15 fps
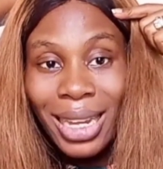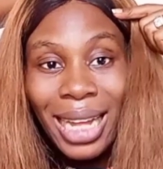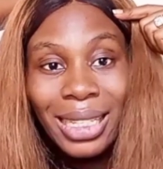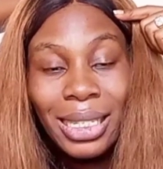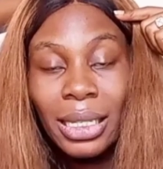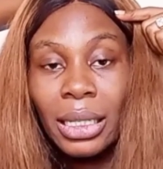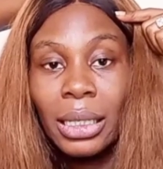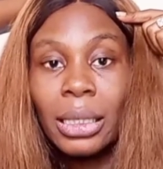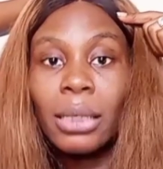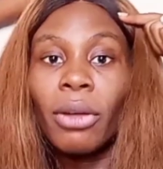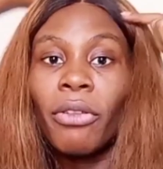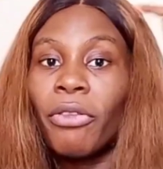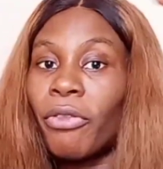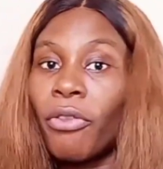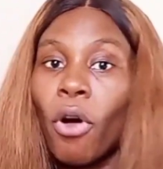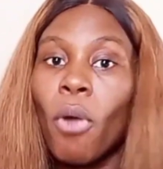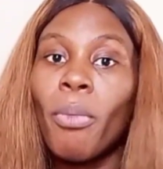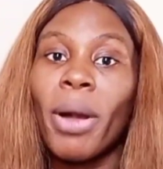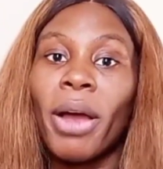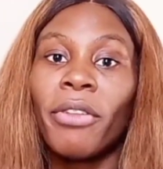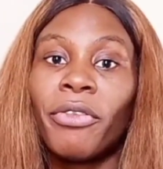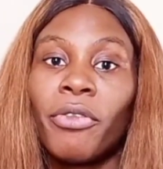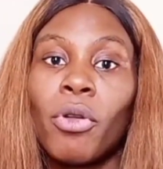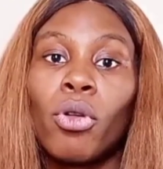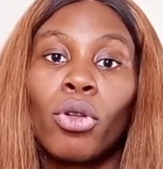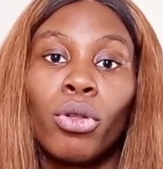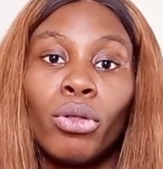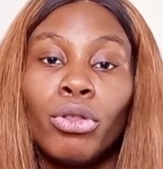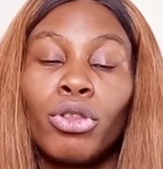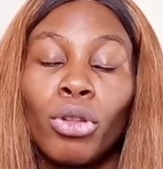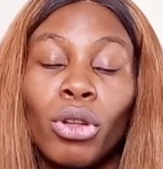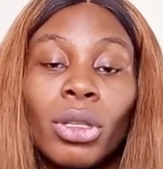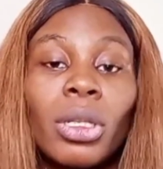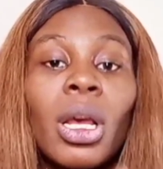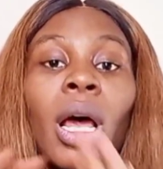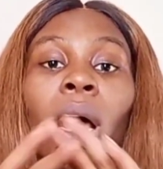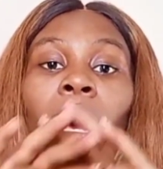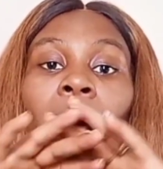That is 4x4 closures